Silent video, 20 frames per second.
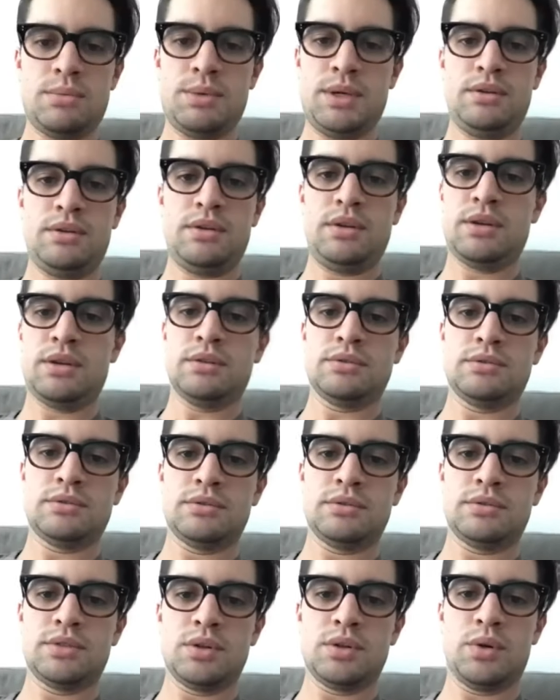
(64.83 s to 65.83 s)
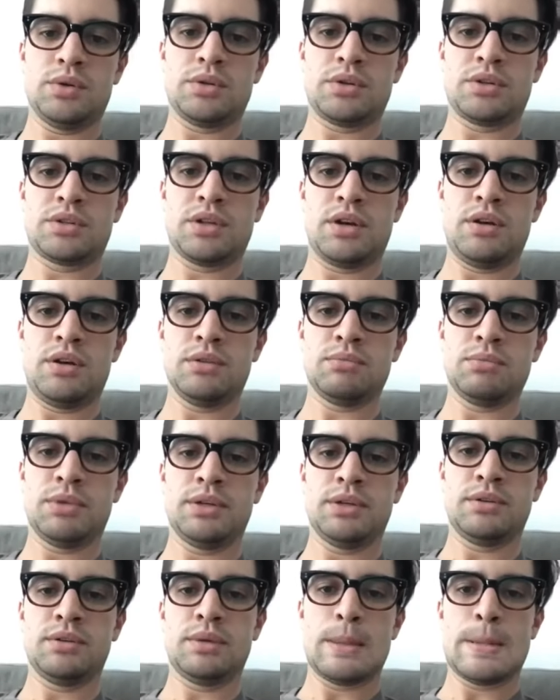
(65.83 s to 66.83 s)
I mean, you know, it's an older song,
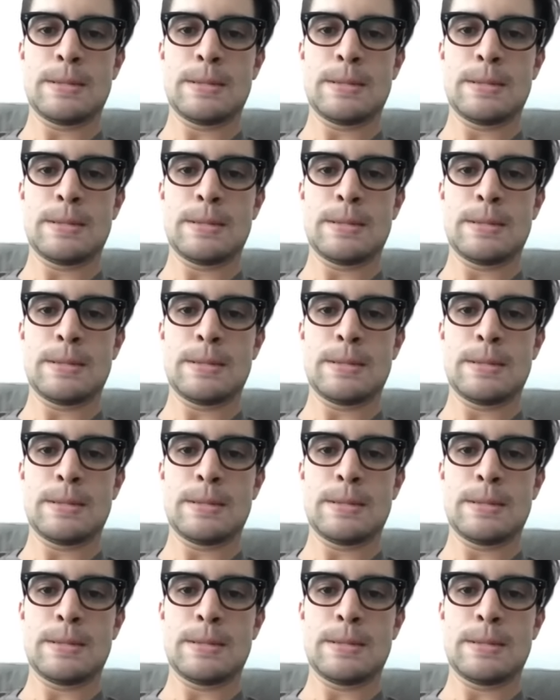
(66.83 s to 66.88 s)
but